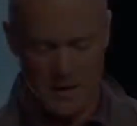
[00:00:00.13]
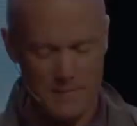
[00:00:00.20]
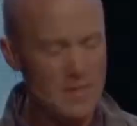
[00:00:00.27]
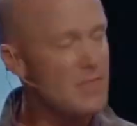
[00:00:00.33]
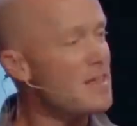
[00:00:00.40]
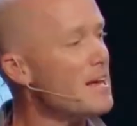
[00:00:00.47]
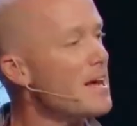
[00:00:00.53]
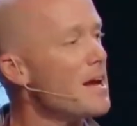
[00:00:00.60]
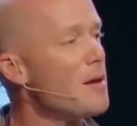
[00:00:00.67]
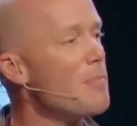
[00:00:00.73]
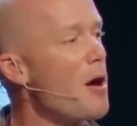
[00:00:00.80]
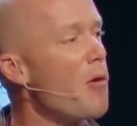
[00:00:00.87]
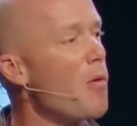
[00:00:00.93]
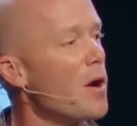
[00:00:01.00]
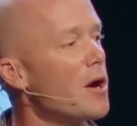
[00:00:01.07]
Even thinking
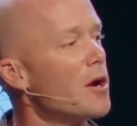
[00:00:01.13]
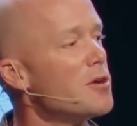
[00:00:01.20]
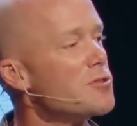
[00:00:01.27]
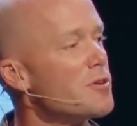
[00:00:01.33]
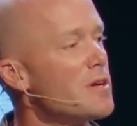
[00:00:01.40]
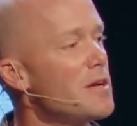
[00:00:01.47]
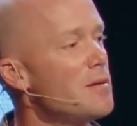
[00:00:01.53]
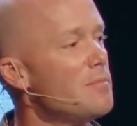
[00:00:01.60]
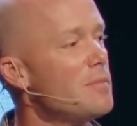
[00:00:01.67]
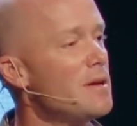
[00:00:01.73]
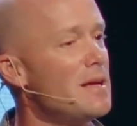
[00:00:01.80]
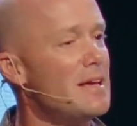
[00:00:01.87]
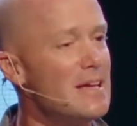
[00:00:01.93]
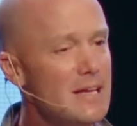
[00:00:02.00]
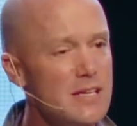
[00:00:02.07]
about what our
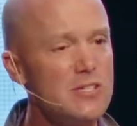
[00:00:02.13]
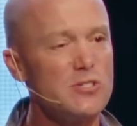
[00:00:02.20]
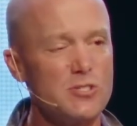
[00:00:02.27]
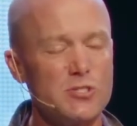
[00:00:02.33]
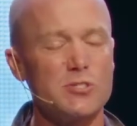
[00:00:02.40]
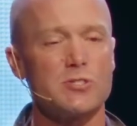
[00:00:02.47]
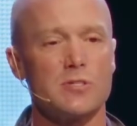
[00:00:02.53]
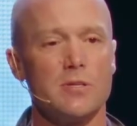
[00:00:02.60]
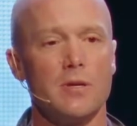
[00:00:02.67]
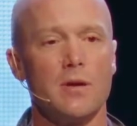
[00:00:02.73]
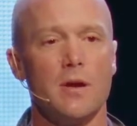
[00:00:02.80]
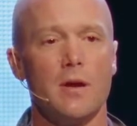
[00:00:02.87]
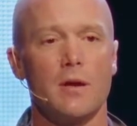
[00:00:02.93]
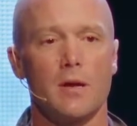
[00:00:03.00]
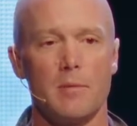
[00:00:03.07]
dream
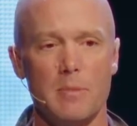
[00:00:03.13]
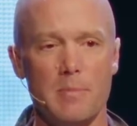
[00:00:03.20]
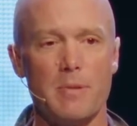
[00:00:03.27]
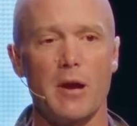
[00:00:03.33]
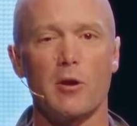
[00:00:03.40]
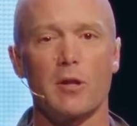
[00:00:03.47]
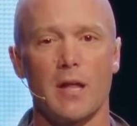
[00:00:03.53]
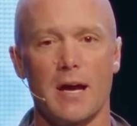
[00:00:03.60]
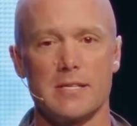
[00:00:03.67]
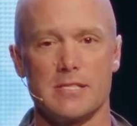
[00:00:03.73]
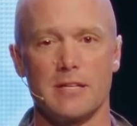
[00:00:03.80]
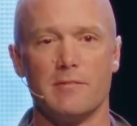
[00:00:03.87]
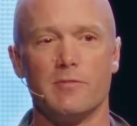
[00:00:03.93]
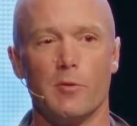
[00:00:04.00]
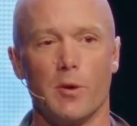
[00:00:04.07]
is can be
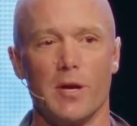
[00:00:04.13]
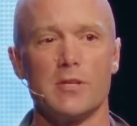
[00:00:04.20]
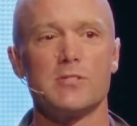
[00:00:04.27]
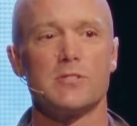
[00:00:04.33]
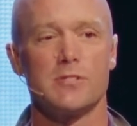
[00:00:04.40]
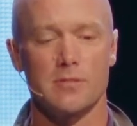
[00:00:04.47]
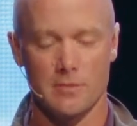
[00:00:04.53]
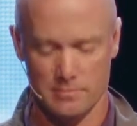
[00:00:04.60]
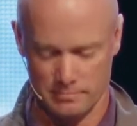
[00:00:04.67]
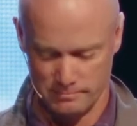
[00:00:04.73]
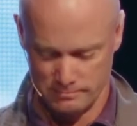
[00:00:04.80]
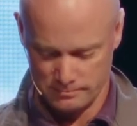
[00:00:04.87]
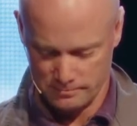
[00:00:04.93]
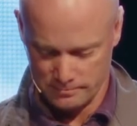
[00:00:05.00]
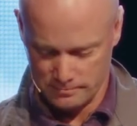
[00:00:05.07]
paralyzing for us.
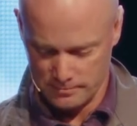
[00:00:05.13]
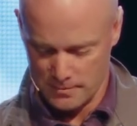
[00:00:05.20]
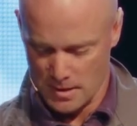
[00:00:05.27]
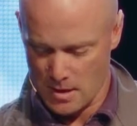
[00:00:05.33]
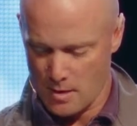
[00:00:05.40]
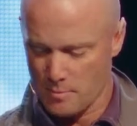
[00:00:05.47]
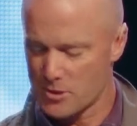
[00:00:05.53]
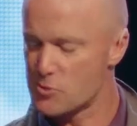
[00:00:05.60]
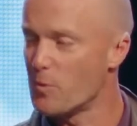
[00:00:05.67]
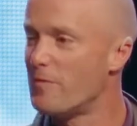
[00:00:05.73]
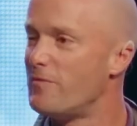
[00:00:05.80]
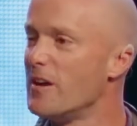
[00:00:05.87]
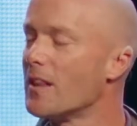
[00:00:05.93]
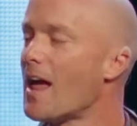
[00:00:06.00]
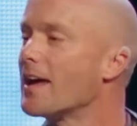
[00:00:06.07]
Because we
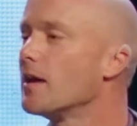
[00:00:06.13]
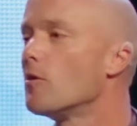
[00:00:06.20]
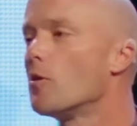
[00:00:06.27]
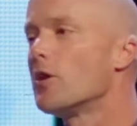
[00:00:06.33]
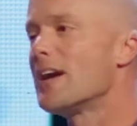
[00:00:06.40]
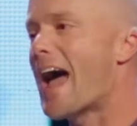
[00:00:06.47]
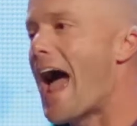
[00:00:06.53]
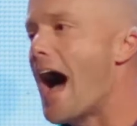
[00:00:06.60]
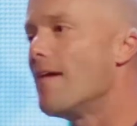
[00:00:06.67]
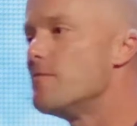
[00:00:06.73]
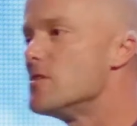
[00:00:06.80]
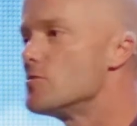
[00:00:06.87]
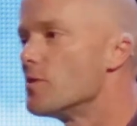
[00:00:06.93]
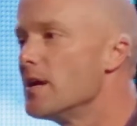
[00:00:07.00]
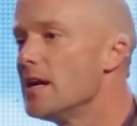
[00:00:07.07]
feel like in order to have
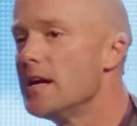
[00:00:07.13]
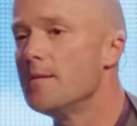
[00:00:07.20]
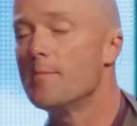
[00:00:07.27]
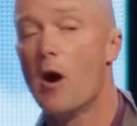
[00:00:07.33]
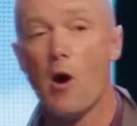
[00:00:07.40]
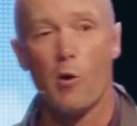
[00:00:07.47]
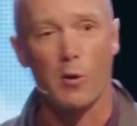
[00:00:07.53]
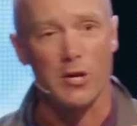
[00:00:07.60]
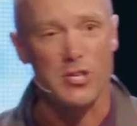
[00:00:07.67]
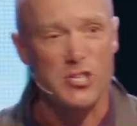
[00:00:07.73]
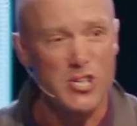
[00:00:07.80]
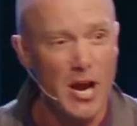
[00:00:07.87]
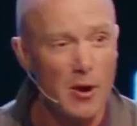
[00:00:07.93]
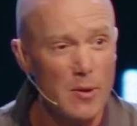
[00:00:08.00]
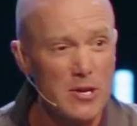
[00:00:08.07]
a dream or to
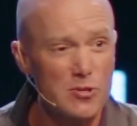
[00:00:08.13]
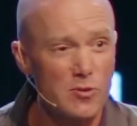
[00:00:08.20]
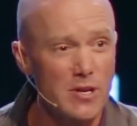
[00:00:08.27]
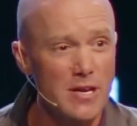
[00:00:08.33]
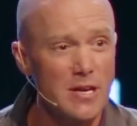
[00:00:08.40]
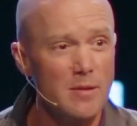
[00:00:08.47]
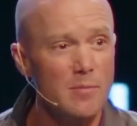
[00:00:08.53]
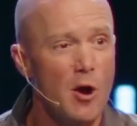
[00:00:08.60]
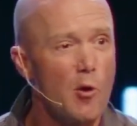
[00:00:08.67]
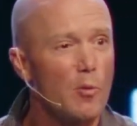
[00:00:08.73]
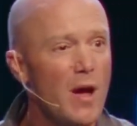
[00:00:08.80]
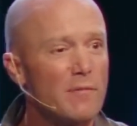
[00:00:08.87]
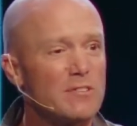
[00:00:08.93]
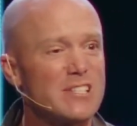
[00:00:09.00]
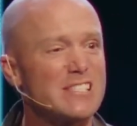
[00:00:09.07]
share a dream,
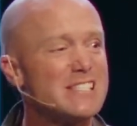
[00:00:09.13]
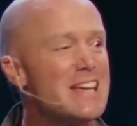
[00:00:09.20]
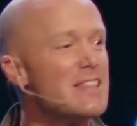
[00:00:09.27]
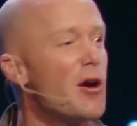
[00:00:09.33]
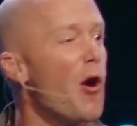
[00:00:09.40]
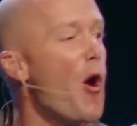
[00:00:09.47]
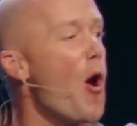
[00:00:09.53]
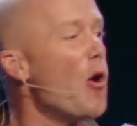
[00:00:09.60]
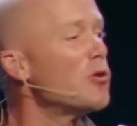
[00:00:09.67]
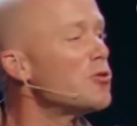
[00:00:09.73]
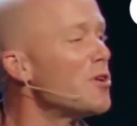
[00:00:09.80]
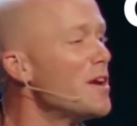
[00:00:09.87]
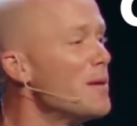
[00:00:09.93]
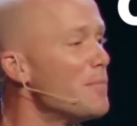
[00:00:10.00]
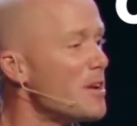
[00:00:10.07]
we have to see the whole
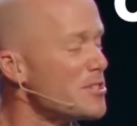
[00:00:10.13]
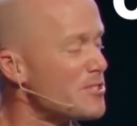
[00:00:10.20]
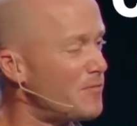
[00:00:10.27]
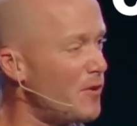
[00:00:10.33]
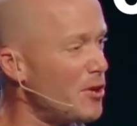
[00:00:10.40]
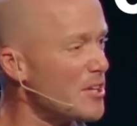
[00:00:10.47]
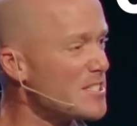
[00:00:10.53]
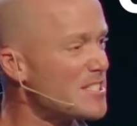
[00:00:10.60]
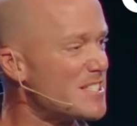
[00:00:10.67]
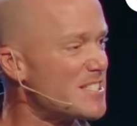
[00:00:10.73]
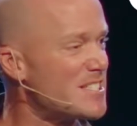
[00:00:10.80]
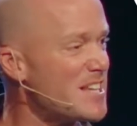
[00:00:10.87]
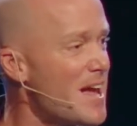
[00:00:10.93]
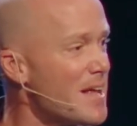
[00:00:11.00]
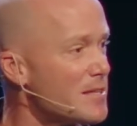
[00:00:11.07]
dream in its fullest
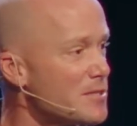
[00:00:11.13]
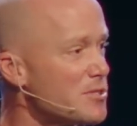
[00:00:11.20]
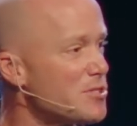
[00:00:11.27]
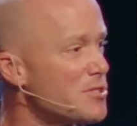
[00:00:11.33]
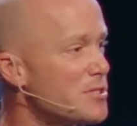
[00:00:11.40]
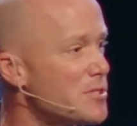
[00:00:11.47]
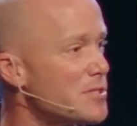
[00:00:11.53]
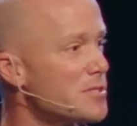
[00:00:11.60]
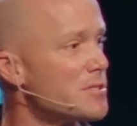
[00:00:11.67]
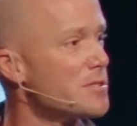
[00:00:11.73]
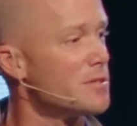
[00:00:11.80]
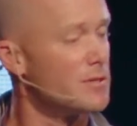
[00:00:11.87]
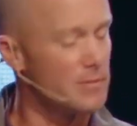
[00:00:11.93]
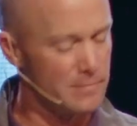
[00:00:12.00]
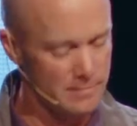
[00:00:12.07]

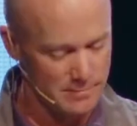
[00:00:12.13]
sense.